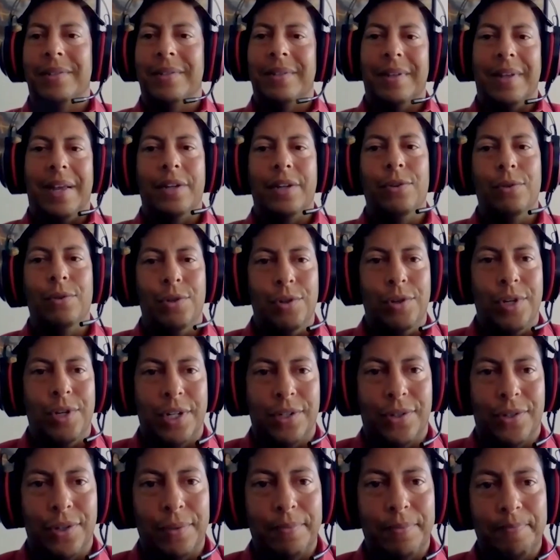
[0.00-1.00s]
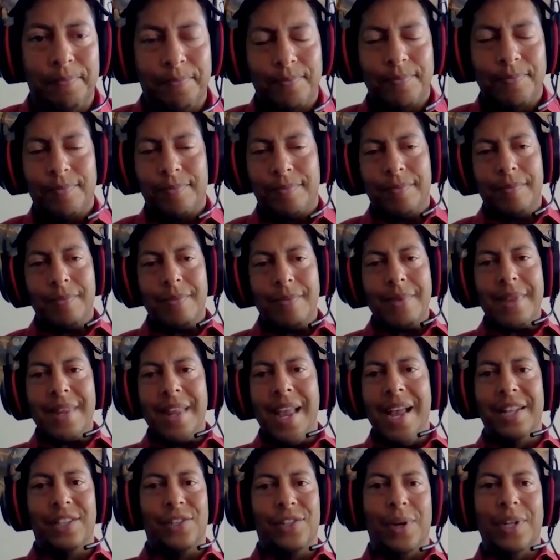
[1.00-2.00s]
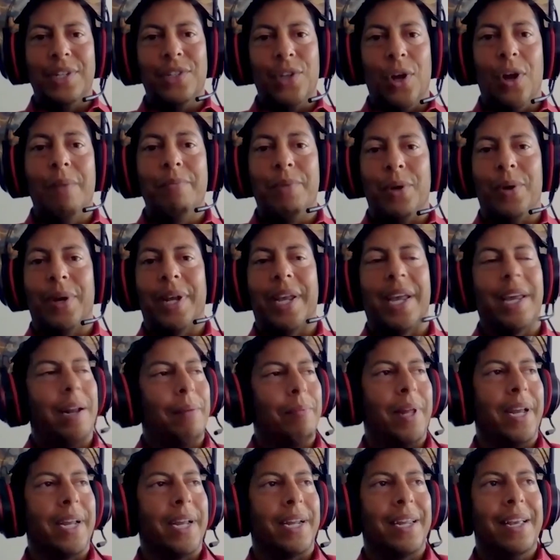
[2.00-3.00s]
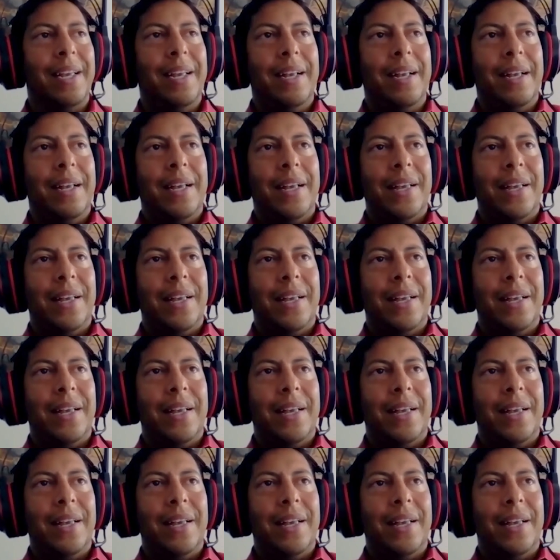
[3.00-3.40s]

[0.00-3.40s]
because I do jujitsu. And so I saw him doing it and I'm like,